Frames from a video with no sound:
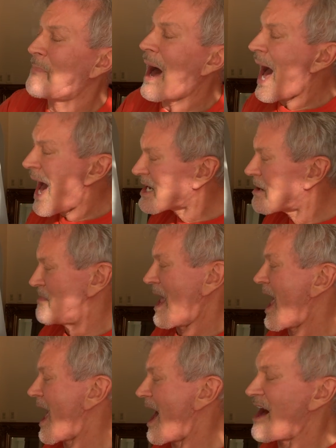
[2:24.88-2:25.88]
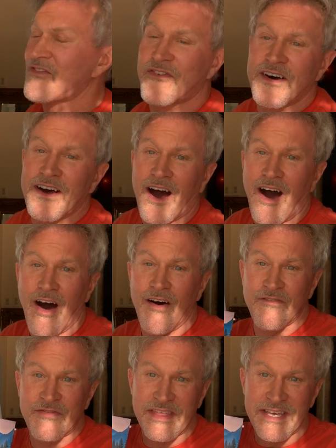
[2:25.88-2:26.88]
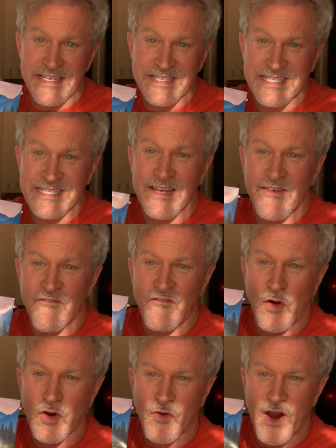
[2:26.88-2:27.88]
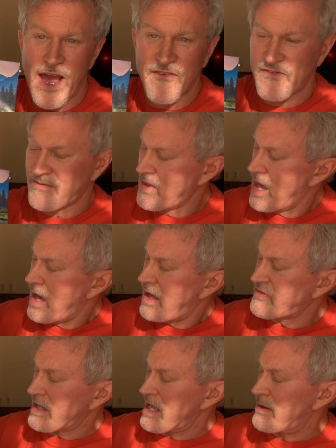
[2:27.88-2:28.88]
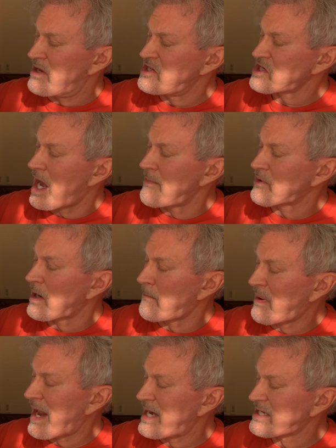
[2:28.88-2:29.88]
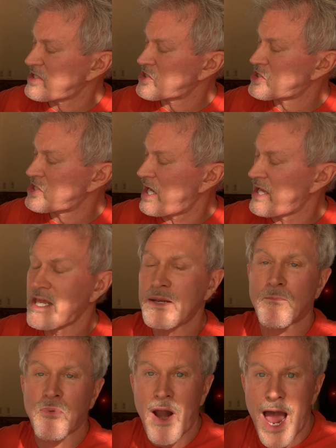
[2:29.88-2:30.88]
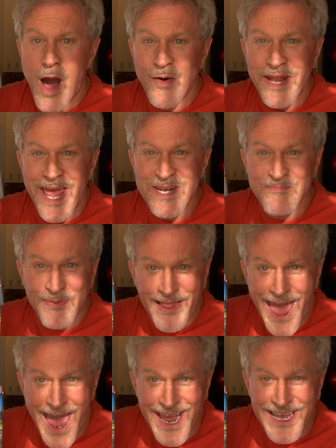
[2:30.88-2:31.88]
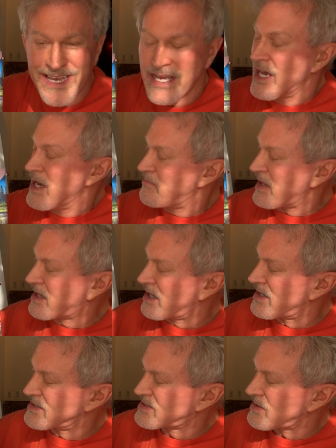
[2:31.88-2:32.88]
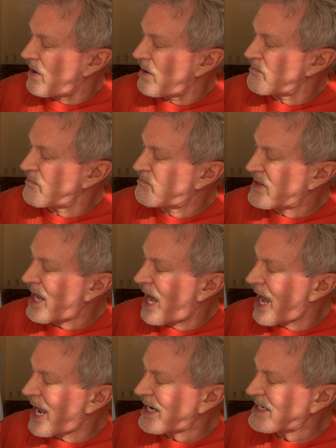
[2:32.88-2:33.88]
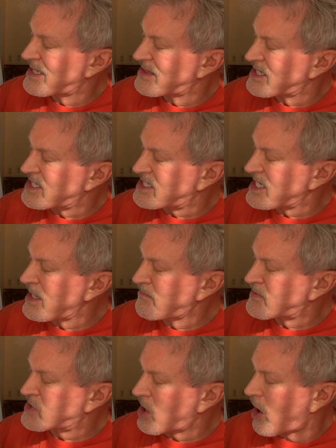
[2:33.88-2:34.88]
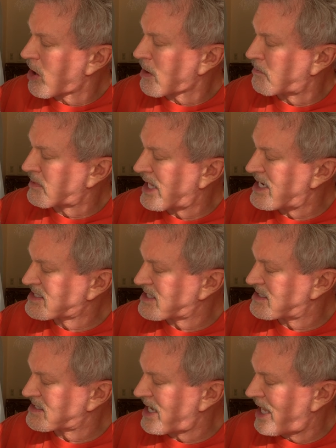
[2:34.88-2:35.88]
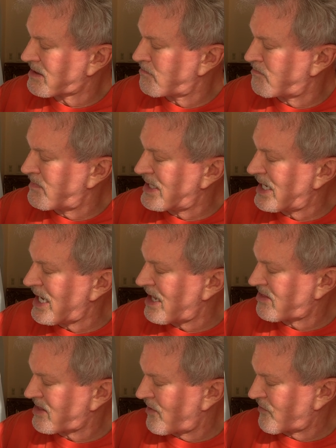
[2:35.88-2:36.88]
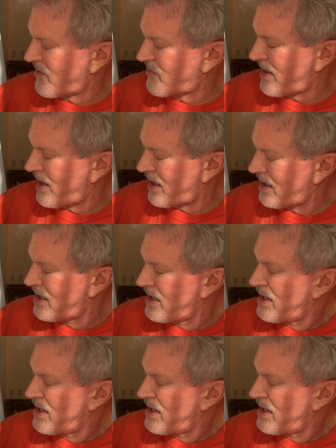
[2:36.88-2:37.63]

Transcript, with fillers: bottom half of this photograph, the image, I'm gonna paint in brown and black because behind the deep dark places at beneath everything,